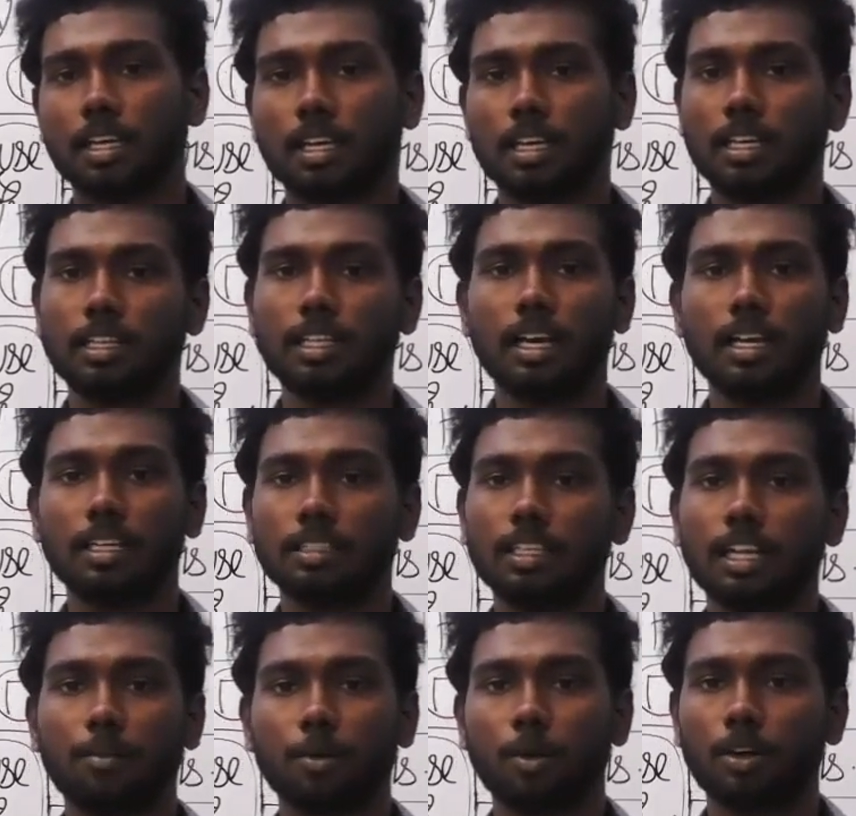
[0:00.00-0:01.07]
India is the
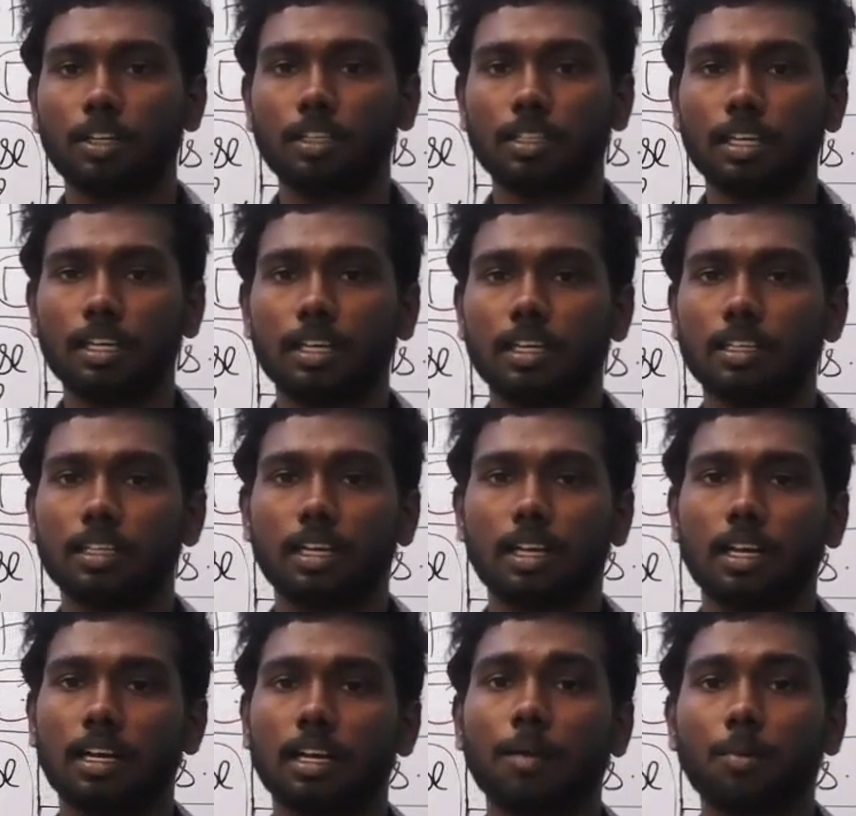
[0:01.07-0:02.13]
number 1 team in
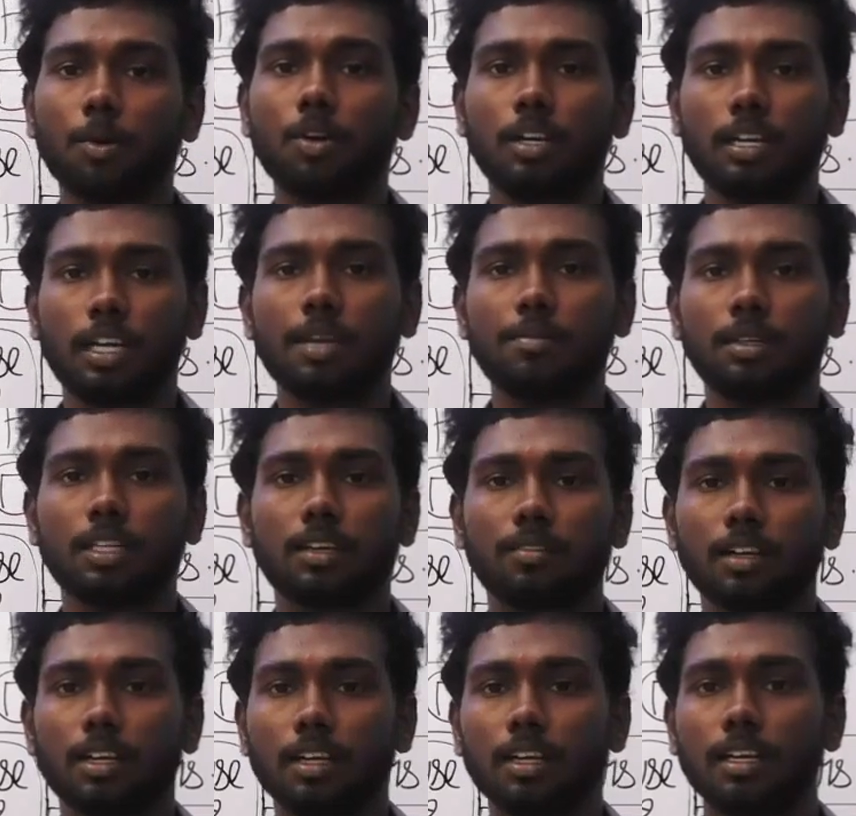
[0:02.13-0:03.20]
the
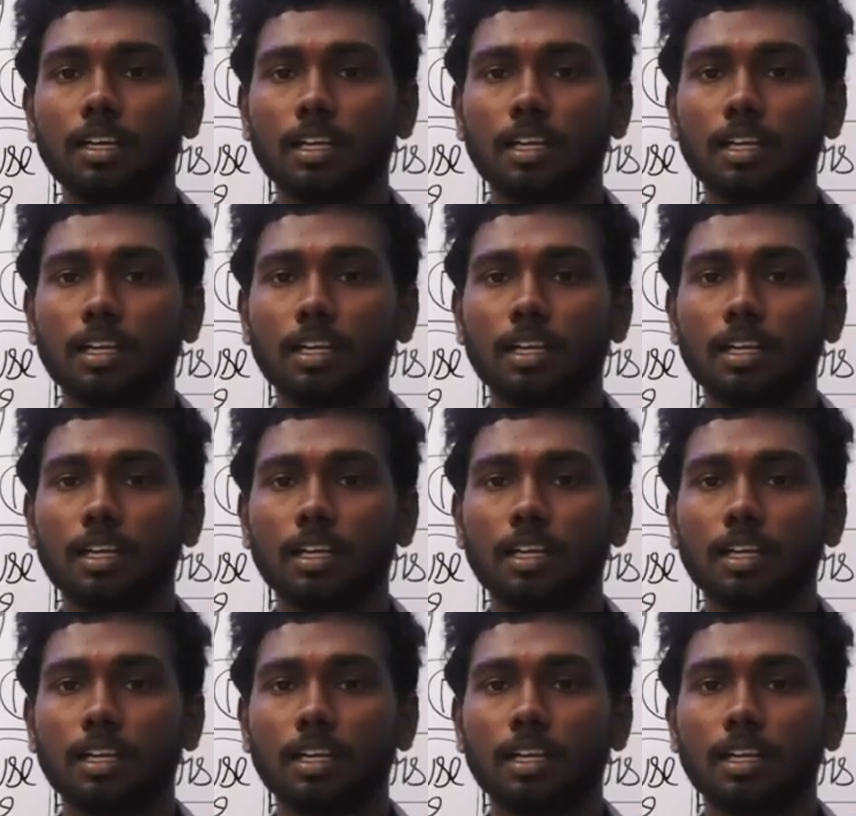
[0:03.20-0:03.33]
world.